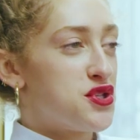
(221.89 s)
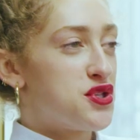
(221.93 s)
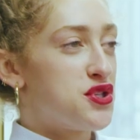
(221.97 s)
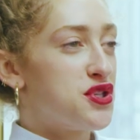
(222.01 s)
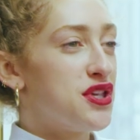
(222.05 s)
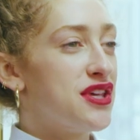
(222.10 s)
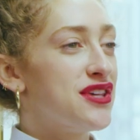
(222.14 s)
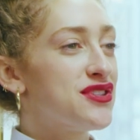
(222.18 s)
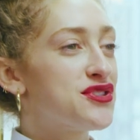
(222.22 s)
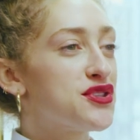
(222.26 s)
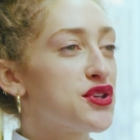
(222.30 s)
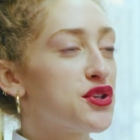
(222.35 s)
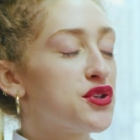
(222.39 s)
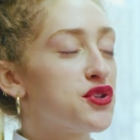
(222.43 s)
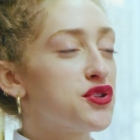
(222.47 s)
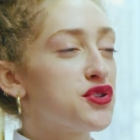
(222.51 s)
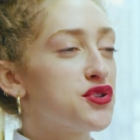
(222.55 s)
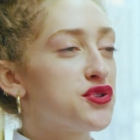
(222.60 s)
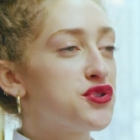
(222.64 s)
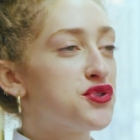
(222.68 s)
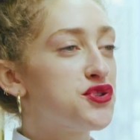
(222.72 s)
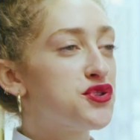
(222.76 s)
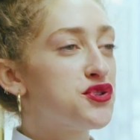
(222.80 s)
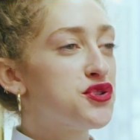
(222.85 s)
them. She's
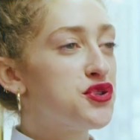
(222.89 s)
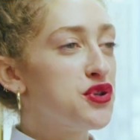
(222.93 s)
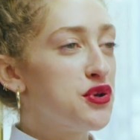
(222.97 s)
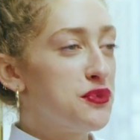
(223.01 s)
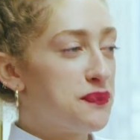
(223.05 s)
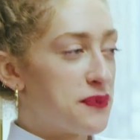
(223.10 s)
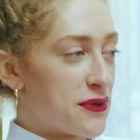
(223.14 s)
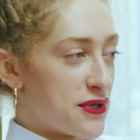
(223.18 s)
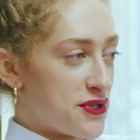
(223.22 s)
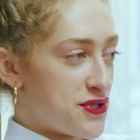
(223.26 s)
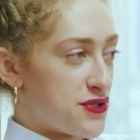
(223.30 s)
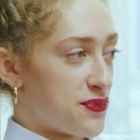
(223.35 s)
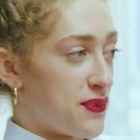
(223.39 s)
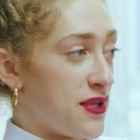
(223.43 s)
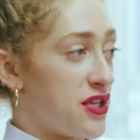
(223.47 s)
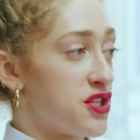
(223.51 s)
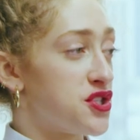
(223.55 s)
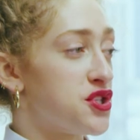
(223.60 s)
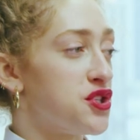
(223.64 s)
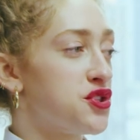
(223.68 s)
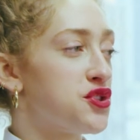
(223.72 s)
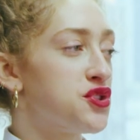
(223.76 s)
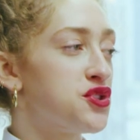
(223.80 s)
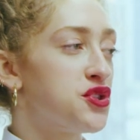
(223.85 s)
super sweet.
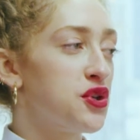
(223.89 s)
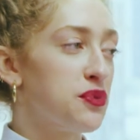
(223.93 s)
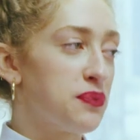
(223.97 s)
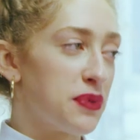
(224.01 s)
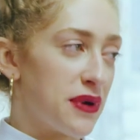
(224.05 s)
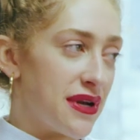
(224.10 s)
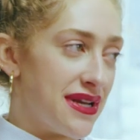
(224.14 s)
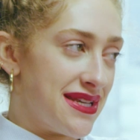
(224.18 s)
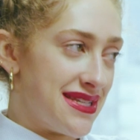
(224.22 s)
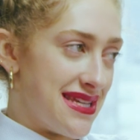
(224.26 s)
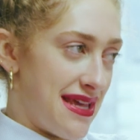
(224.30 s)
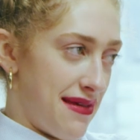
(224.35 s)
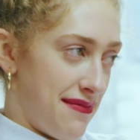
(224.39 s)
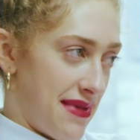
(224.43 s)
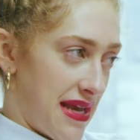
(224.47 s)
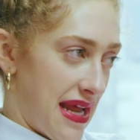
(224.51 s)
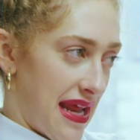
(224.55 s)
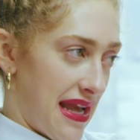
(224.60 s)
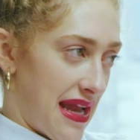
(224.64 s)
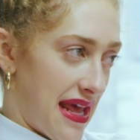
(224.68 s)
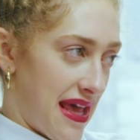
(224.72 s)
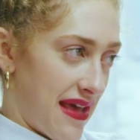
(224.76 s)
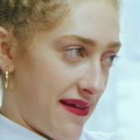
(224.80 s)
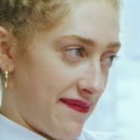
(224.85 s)
She's super
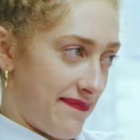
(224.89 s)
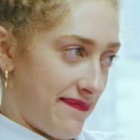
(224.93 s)
intimidating.